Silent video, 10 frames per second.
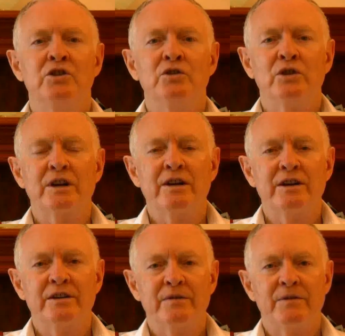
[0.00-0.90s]
you're
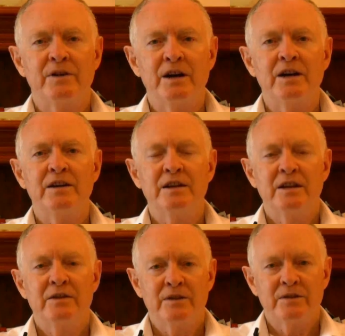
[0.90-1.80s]
going to find
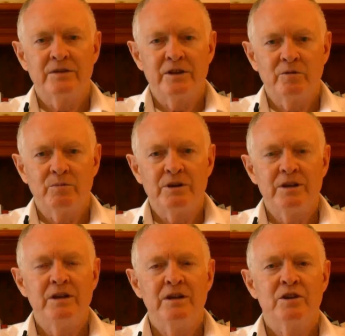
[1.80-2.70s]
that there'll
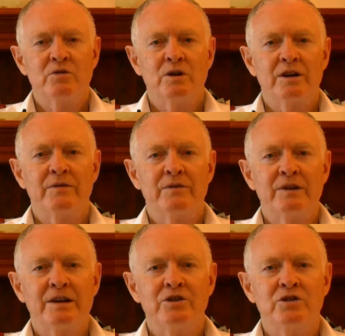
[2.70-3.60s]
be quite a
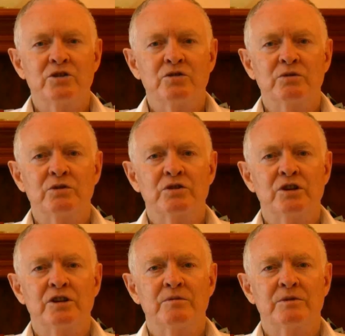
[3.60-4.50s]
few unusual
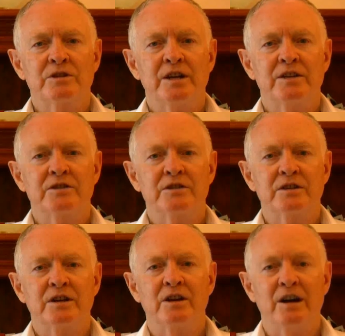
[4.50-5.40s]
circumstances
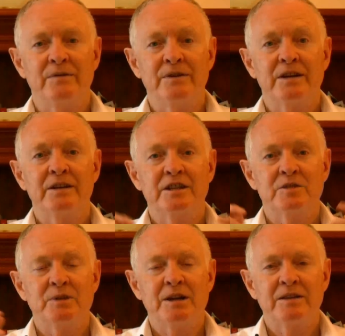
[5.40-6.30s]
in life. You can
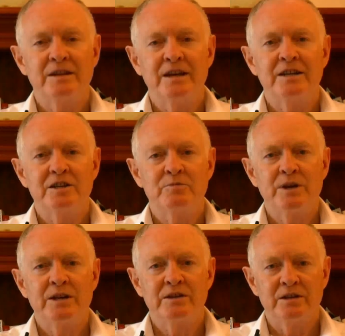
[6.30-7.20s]
expect the
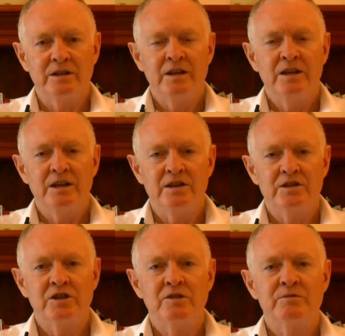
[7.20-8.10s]
unexpected
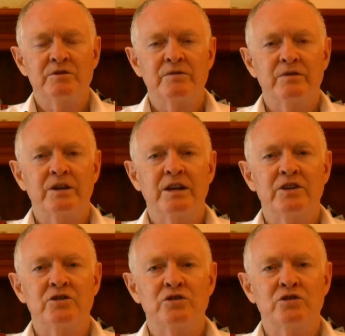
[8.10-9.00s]
in terms of
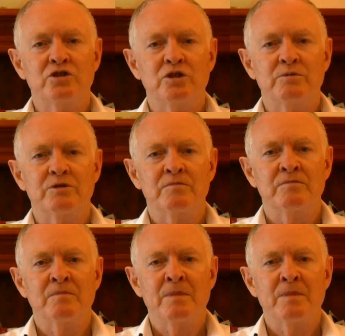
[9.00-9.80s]
relationships.